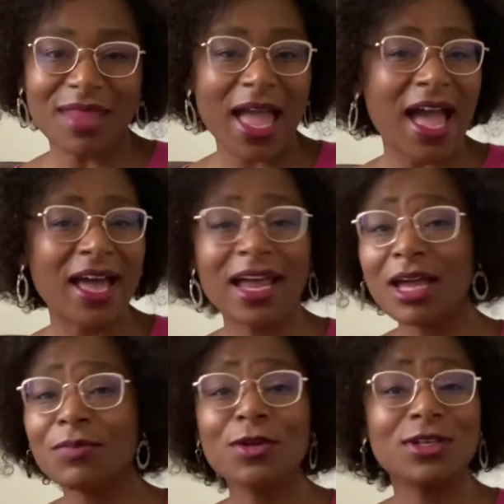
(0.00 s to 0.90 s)

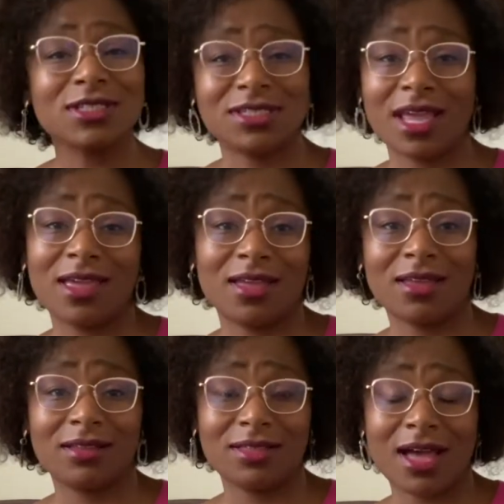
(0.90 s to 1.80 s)
I'm not saying
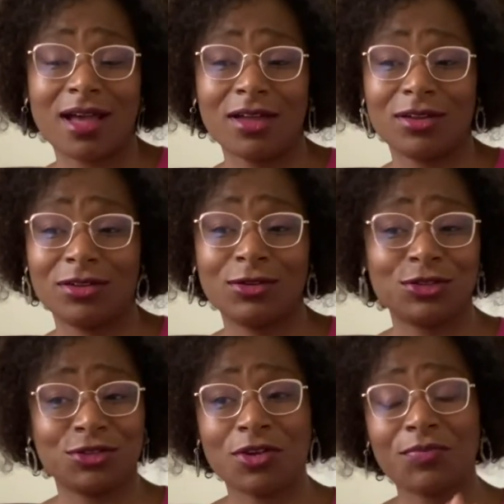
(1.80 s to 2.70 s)
that you
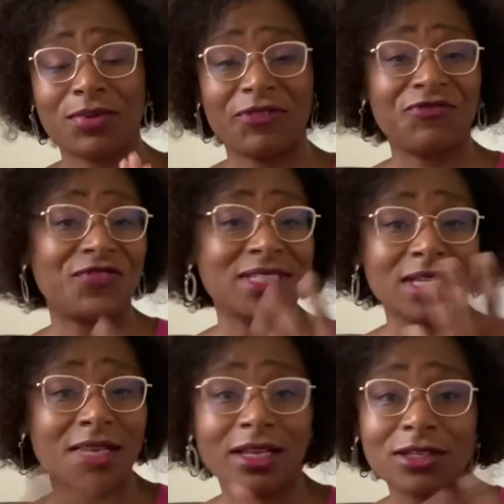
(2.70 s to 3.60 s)
should not be
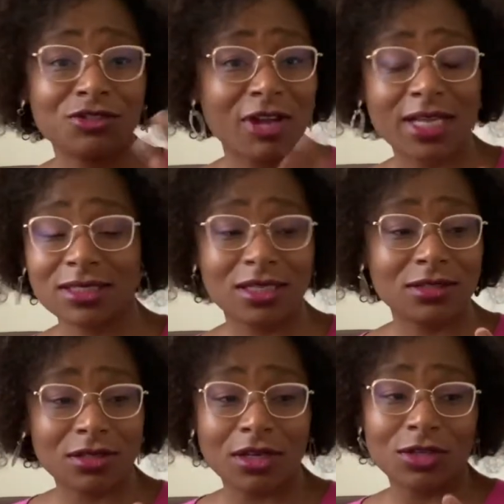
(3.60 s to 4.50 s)
physically attracted
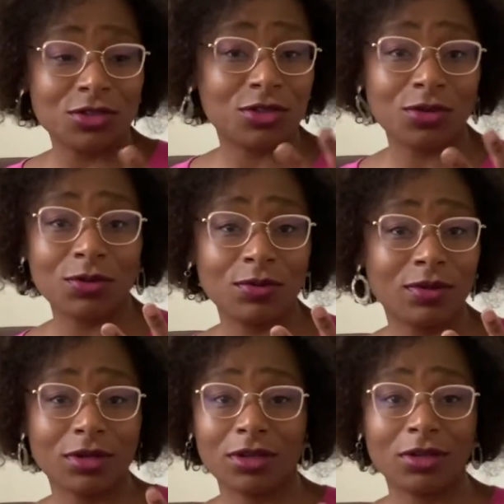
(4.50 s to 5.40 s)
to
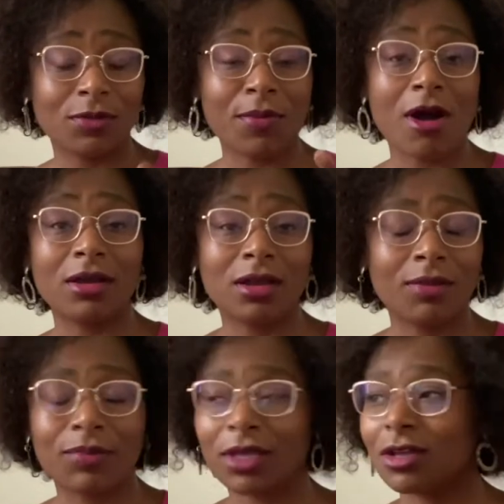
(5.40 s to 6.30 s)
your partner,
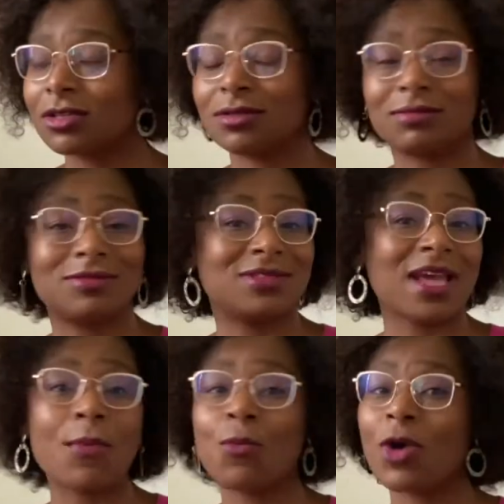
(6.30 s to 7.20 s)
because
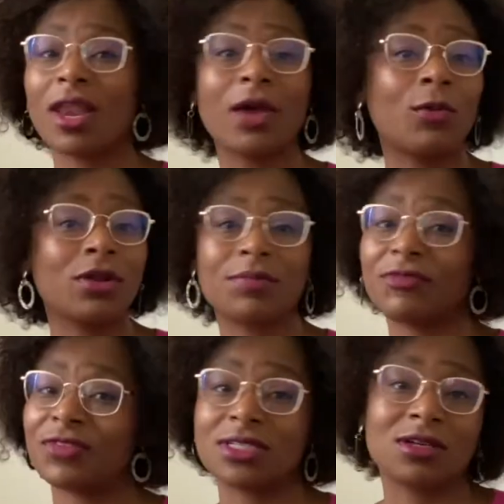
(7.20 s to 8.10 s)
damn well I want to be
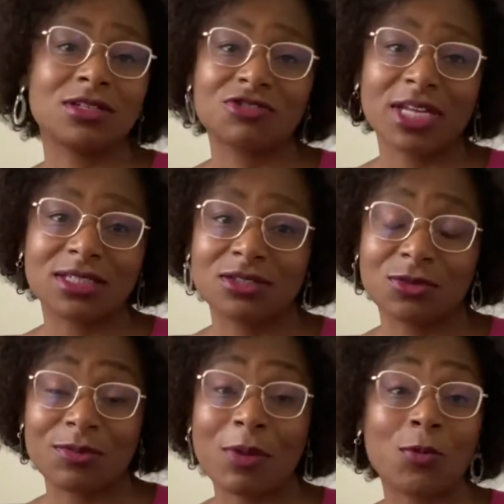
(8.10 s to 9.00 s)
physically attracted to
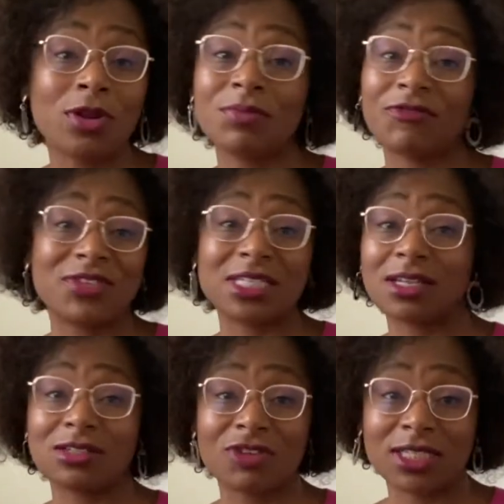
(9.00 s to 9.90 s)
him. I want to be physically
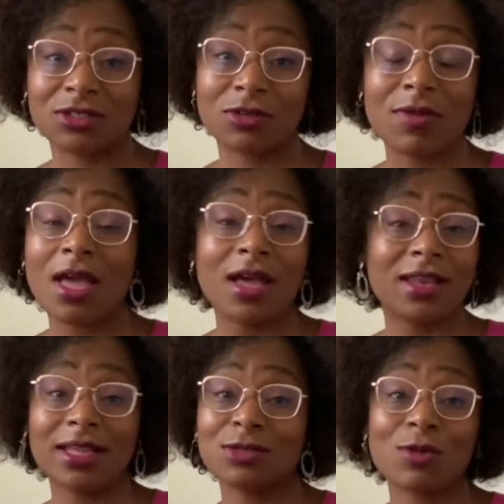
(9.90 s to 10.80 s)
attracted to him.
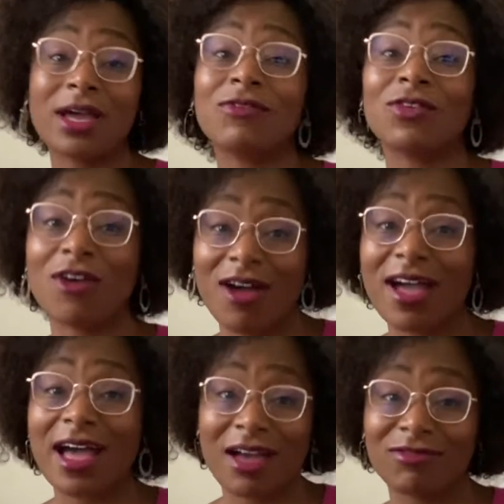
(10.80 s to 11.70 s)
That's why I've got
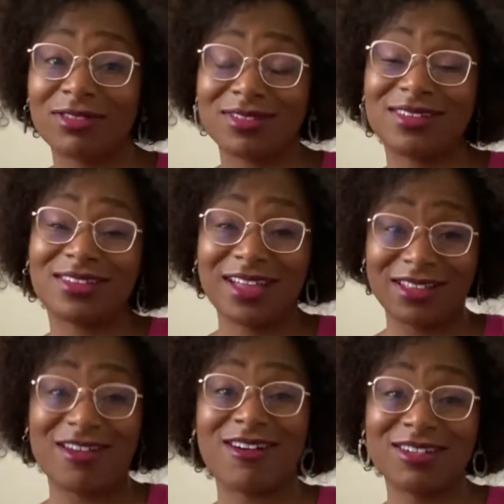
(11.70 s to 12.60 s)
Aaron
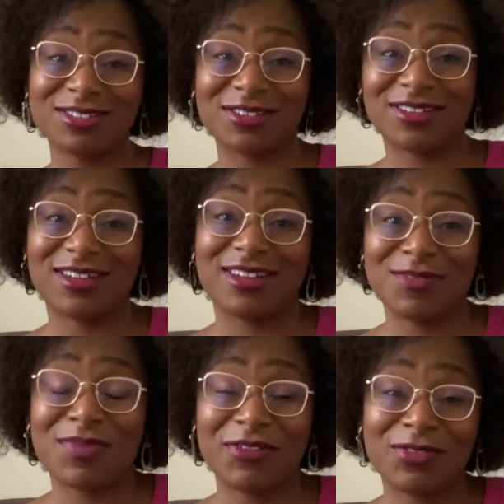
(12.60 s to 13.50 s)
Eckhart on
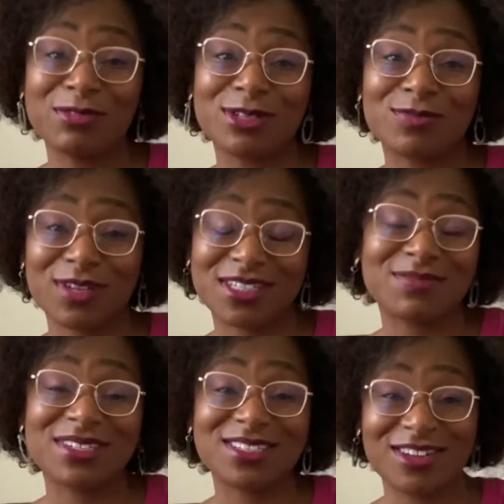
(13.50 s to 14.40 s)
my photo, because I'm
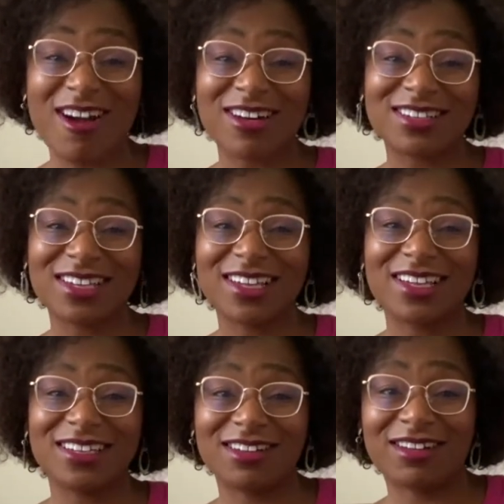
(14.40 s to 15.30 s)
saying to God,
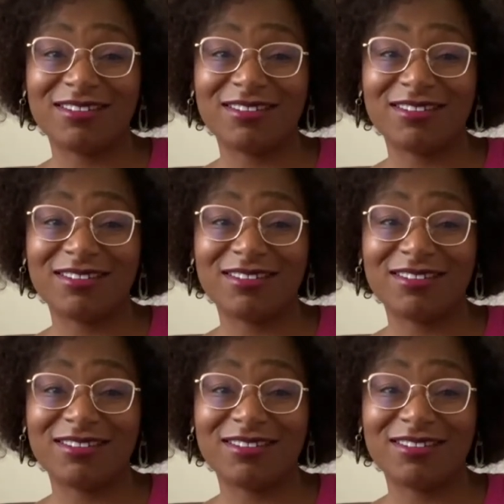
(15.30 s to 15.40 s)
you know,